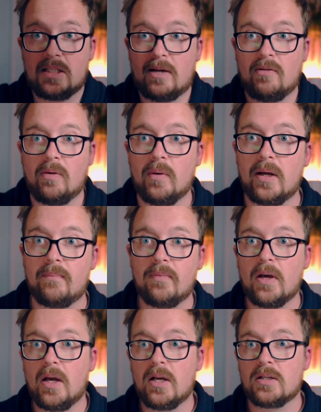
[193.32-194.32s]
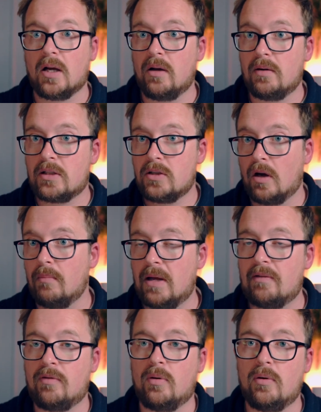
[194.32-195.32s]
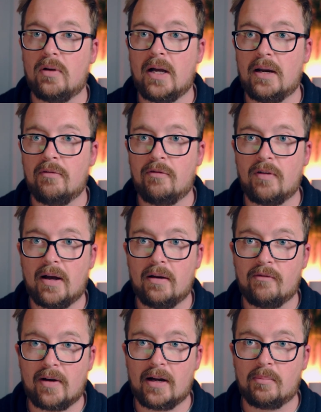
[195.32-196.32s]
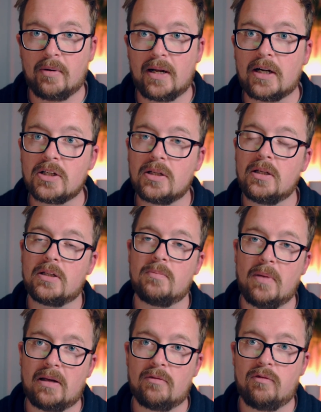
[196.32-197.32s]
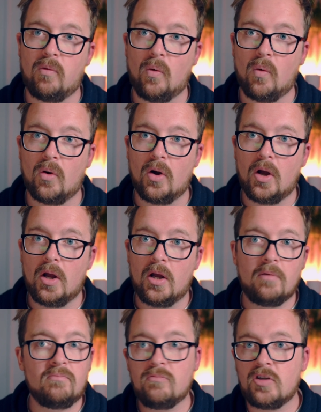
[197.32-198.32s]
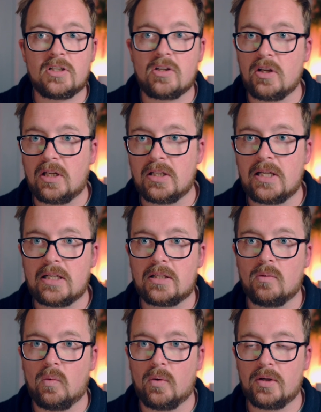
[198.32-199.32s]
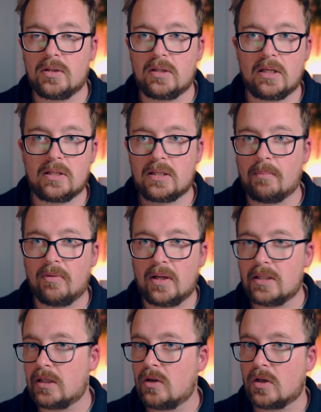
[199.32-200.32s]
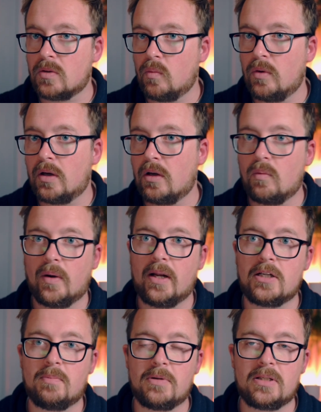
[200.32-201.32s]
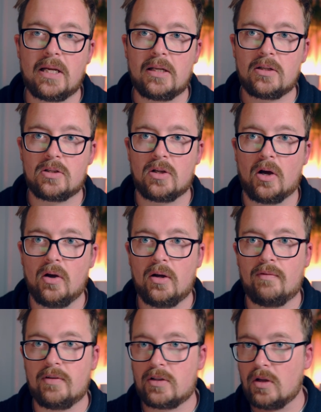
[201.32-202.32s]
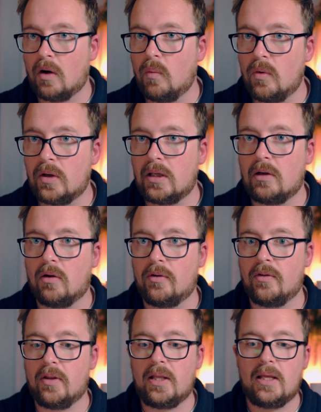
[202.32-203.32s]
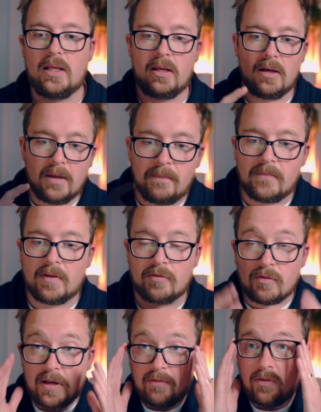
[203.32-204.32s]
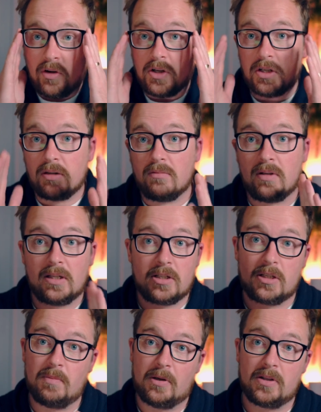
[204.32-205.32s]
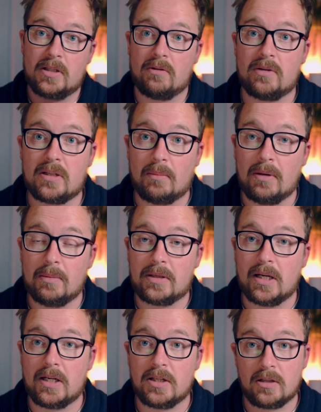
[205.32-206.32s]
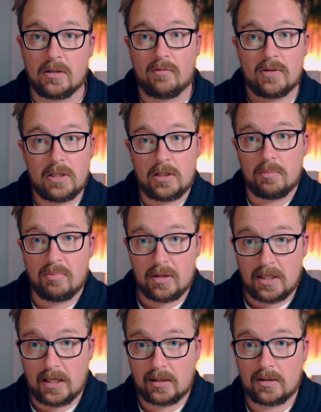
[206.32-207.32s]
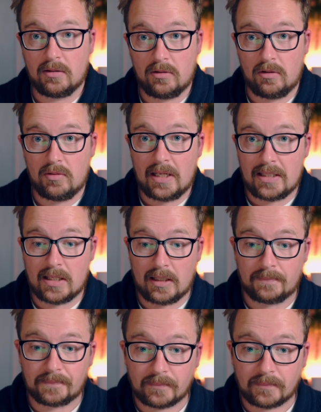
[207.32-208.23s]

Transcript: everywhere. So it's not meant for kind of final production. It's meant for just so you can test the waters. There's some things that doesn't work one hundred percent. So if it's not working on the, the free version, it's just because there is some limitations, obviously, to protect Udesly.